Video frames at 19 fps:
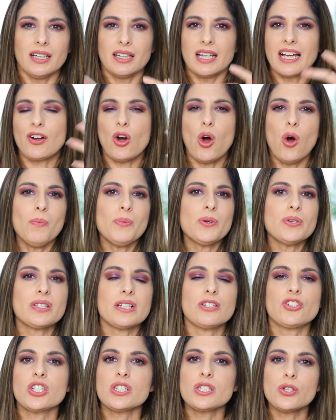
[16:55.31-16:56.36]
like
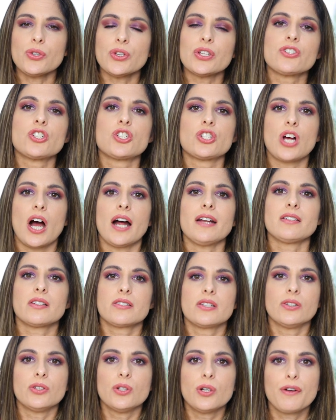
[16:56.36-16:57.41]
almost just so this shot
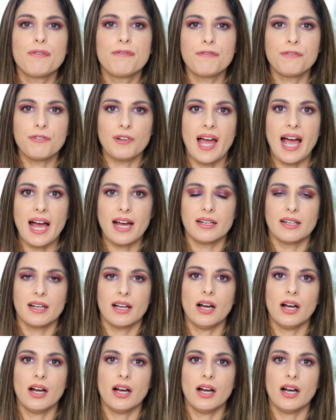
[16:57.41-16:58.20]
doesn't look flat.